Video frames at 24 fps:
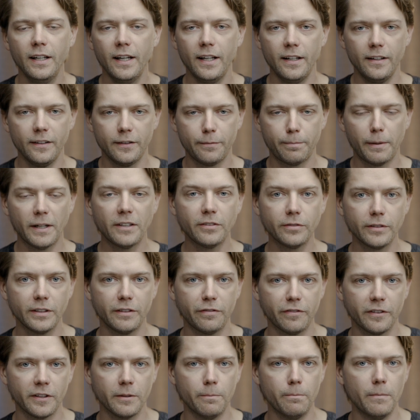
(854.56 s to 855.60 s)
And especially
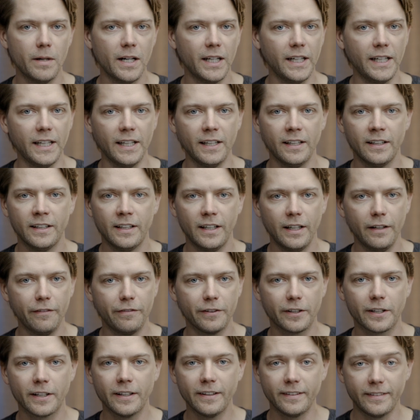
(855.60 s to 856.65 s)
for the money, if
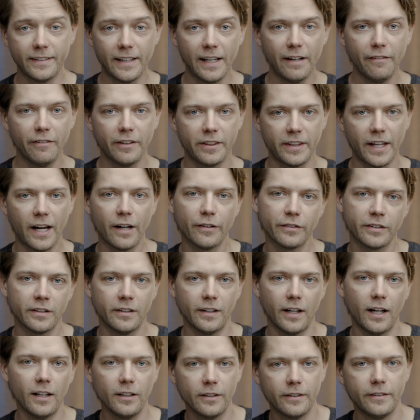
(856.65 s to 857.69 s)
you're gonna save
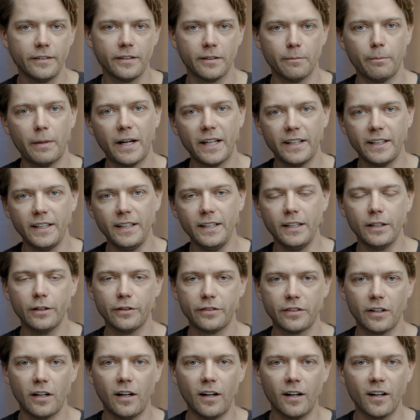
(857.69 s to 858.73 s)
$1,000 and buy the
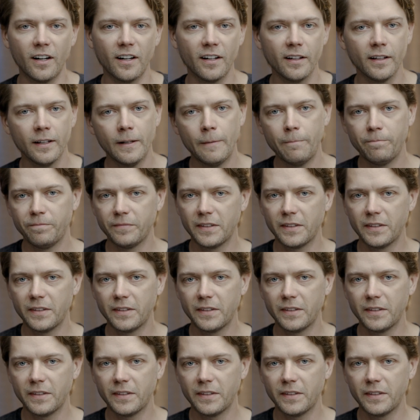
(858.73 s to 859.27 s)
EOS R,